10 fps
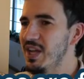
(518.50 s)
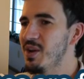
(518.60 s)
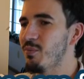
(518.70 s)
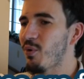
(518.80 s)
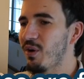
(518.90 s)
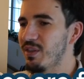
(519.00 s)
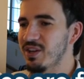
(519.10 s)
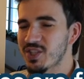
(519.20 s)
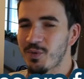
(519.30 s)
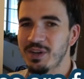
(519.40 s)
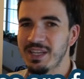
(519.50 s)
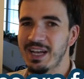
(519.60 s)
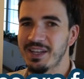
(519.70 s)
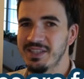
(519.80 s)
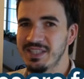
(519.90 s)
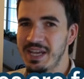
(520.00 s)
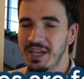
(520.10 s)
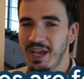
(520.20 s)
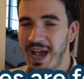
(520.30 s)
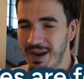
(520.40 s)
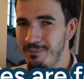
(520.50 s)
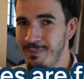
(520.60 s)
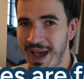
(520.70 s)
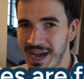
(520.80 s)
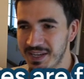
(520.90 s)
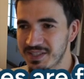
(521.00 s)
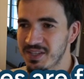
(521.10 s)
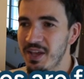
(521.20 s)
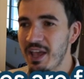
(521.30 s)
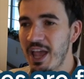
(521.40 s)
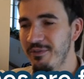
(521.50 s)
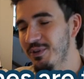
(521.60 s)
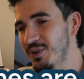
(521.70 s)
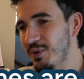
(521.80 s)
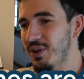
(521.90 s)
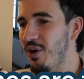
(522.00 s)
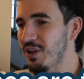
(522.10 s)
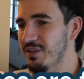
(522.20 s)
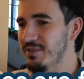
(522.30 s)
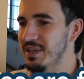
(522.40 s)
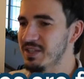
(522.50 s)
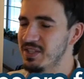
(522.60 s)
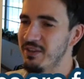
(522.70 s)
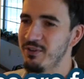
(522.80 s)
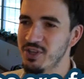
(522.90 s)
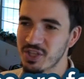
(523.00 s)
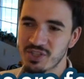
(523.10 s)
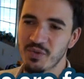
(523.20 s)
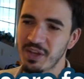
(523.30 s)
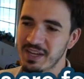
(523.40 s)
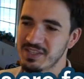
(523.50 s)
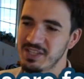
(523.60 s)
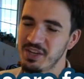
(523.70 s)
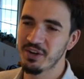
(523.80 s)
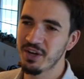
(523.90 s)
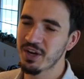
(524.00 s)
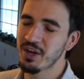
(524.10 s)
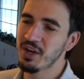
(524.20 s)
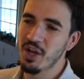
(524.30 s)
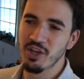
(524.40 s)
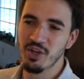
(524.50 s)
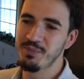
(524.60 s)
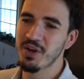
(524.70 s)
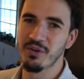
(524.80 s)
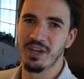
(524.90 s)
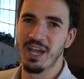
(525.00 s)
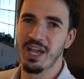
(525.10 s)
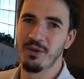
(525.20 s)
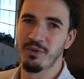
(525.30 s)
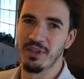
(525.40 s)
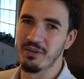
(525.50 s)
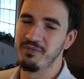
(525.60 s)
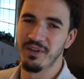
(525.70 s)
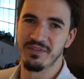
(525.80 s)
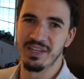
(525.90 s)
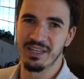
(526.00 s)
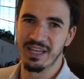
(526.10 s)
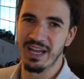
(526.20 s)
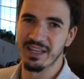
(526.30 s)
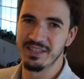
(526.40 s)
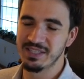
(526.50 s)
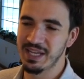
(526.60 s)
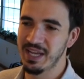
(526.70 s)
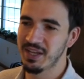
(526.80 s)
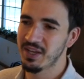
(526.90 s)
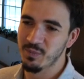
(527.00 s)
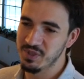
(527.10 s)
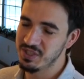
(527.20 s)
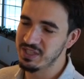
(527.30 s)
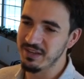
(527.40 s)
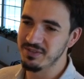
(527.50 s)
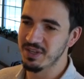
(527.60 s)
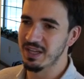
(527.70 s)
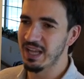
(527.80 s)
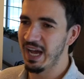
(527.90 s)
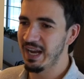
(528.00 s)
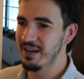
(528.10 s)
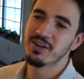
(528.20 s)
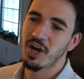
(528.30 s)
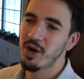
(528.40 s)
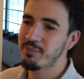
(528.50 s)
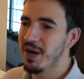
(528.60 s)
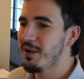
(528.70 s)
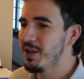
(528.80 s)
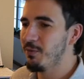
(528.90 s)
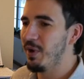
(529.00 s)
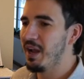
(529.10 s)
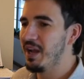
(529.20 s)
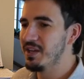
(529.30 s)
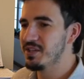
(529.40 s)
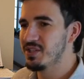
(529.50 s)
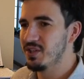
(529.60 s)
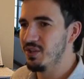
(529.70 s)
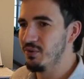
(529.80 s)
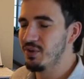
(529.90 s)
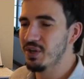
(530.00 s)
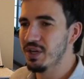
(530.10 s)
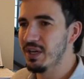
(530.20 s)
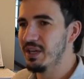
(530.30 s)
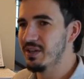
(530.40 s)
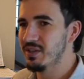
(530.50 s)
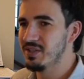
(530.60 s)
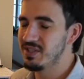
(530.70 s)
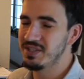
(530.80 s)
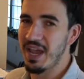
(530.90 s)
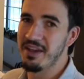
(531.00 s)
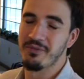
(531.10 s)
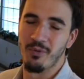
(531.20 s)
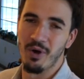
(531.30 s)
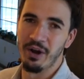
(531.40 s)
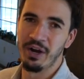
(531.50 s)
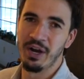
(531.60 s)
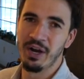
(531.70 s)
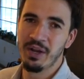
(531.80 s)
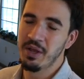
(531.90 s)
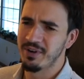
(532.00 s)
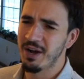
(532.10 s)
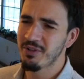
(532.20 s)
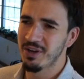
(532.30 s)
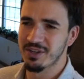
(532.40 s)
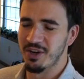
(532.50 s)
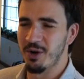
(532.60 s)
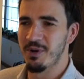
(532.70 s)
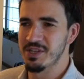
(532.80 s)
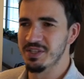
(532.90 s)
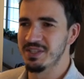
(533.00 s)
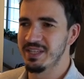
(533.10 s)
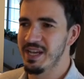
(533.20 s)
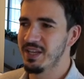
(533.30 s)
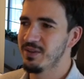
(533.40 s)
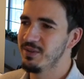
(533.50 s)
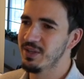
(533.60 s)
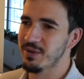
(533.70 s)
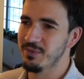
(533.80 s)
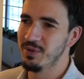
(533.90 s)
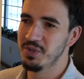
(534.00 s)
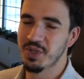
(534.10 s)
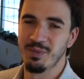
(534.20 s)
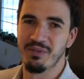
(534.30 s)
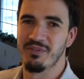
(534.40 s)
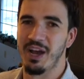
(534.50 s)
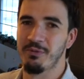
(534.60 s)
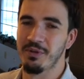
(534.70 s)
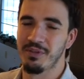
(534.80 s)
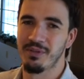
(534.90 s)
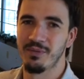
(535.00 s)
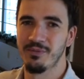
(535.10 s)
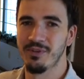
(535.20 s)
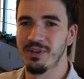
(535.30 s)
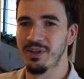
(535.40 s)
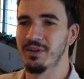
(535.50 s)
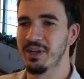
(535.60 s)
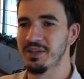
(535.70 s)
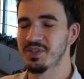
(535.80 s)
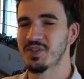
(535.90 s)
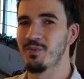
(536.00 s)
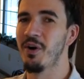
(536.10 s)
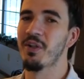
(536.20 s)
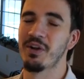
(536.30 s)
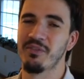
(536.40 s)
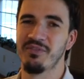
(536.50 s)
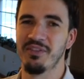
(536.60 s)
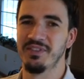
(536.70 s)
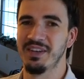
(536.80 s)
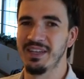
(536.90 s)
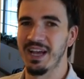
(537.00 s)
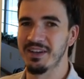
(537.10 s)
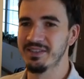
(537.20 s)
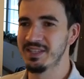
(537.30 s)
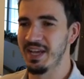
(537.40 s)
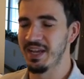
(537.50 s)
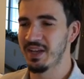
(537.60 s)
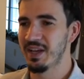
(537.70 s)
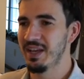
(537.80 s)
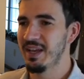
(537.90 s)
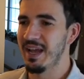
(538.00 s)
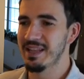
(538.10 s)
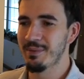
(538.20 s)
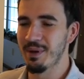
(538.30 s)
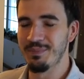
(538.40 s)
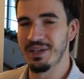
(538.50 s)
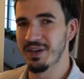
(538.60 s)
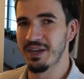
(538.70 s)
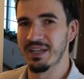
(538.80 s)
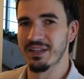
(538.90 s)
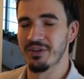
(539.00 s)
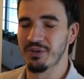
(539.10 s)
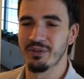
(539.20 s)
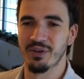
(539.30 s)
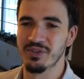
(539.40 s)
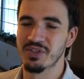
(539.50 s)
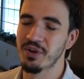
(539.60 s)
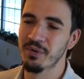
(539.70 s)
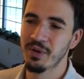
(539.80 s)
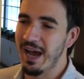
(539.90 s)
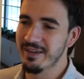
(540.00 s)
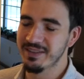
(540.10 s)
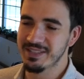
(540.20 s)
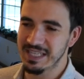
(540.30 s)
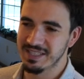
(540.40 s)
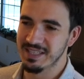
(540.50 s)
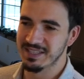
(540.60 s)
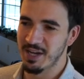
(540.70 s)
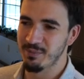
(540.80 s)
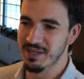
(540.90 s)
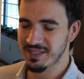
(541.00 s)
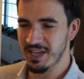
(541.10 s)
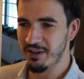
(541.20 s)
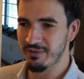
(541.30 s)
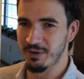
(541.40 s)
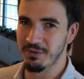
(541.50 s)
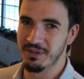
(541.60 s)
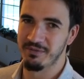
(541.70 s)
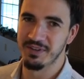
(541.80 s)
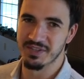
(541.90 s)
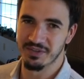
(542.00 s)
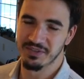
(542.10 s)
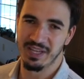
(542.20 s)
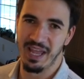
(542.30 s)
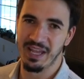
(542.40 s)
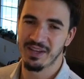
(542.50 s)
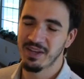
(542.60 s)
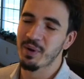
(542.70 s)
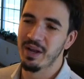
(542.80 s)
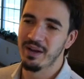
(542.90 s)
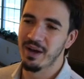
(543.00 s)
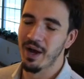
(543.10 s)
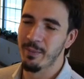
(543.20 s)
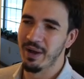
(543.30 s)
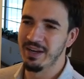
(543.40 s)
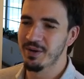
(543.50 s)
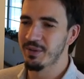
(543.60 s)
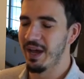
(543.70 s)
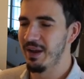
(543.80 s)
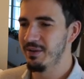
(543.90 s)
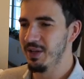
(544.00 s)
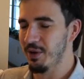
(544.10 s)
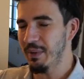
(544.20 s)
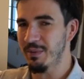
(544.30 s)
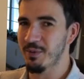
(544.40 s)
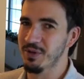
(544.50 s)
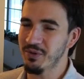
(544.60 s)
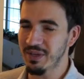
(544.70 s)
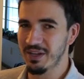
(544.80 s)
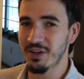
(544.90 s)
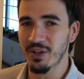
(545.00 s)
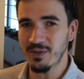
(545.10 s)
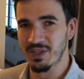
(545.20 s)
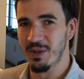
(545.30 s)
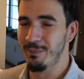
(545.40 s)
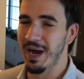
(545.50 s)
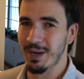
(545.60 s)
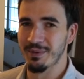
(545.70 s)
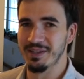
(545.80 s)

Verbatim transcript: need more than a 20 gallon tank at max if you're doing all of this. If you're just doing exterior, you'd be okay with a 15 gallon tank, which saves you a lot. There are probably ways you could save water. For how long car washes take, you know, you should be fine with, you know, a smaller 15 gallon tank. And that might be cutting it a little close. So I haven't tested this out myself, like with a physical tank, but um, I know that, you know, maybe when you get close to the bottom of